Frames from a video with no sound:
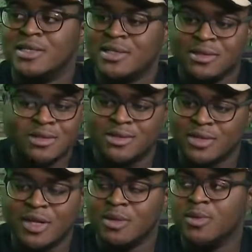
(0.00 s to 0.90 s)
and
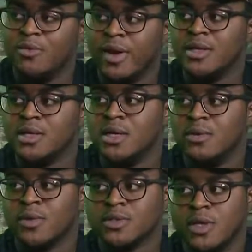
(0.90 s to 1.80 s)
they're gonna be right there
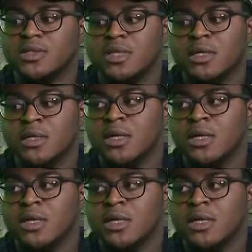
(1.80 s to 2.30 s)
when it's all said and done.